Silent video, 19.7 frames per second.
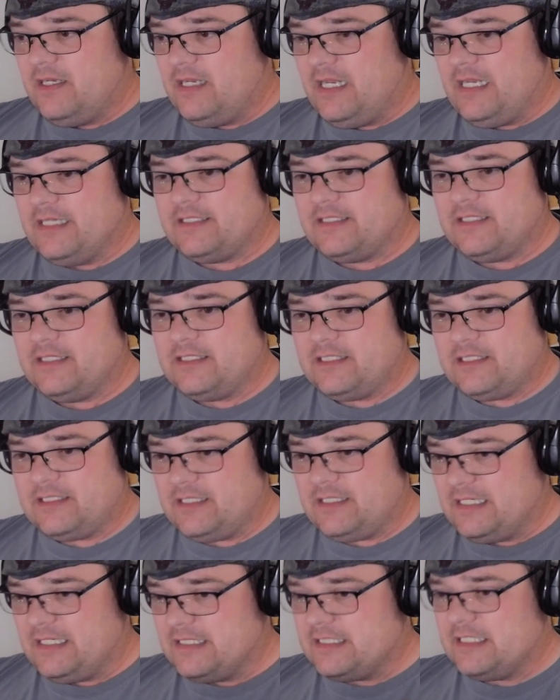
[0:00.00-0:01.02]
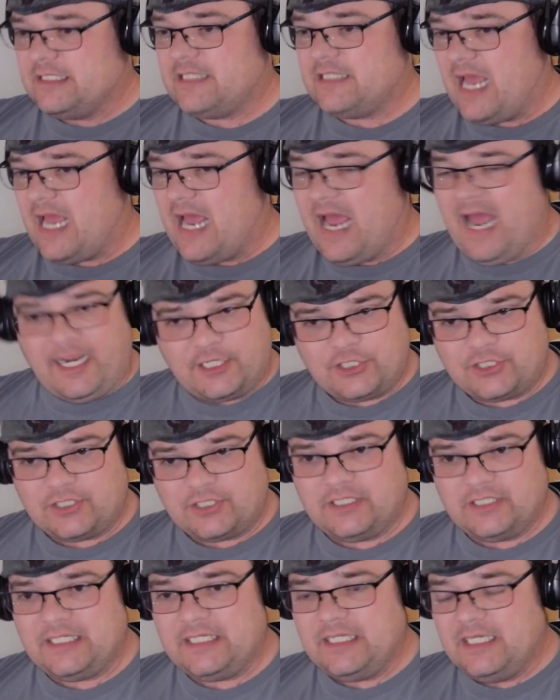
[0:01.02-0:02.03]
this
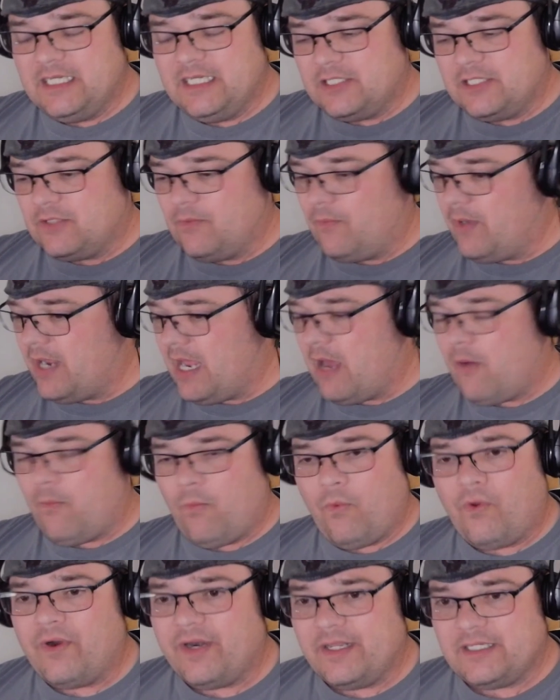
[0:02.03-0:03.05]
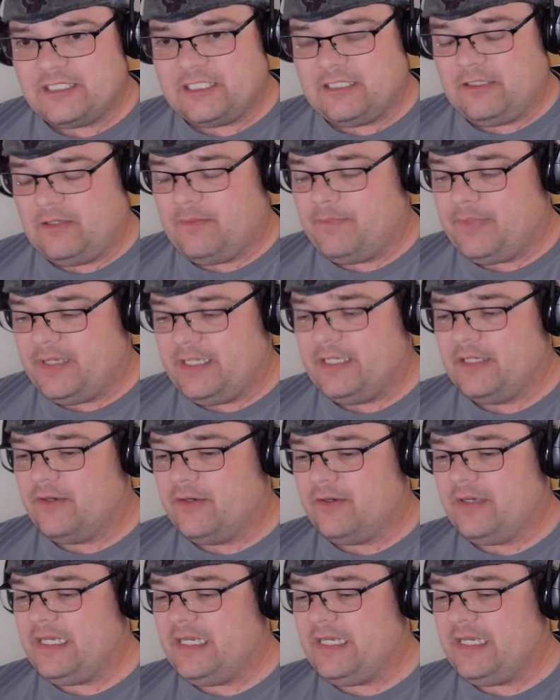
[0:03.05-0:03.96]
actually the way I want it to appear?